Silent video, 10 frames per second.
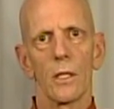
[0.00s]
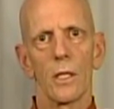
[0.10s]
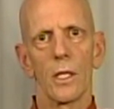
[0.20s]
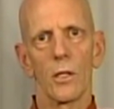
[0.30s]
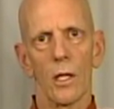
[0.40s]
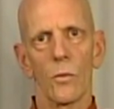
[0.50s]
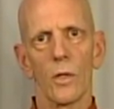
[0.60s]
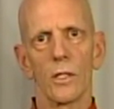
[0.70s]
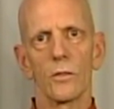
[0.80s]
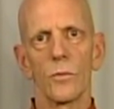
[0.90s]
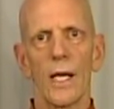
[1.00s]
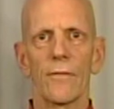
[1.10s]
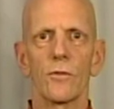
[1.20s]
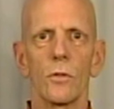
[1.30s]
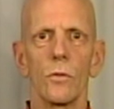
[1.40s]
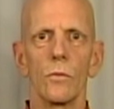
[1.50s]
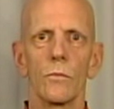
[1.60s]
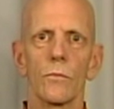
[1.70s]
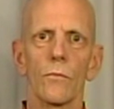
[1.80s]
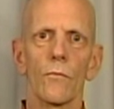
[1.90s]
In other words, we have to
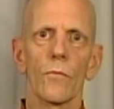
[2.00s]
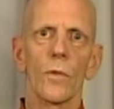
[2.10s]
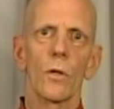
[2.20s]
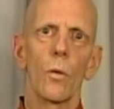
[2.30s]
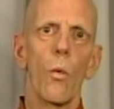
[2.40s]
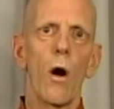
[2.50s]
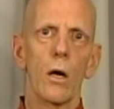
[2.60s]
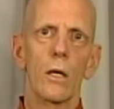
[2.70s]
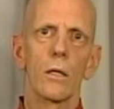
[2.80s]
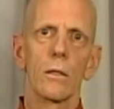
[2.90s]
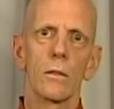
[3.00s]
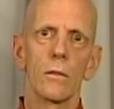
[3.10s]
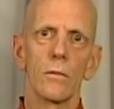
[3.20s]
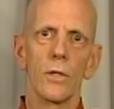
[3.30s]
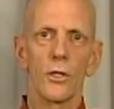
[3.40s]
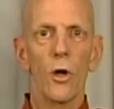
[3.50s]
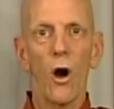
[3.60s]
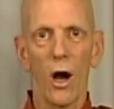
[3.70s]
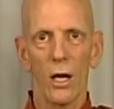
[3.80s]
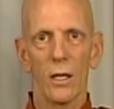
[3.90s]
walk the
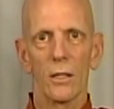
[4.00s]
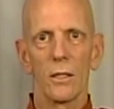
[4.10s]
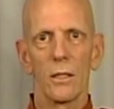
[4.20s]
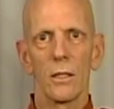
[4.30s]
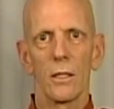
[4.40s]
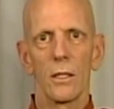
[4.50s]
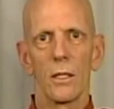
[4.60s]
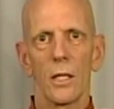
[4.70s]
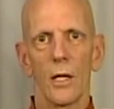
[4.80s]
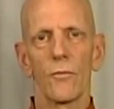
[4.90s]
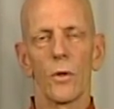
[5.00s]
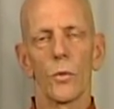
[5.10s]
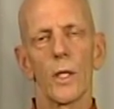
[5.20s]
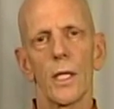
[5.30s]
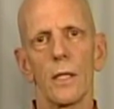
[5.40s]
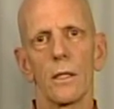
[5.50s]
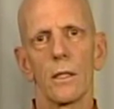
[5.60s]
talk. If we really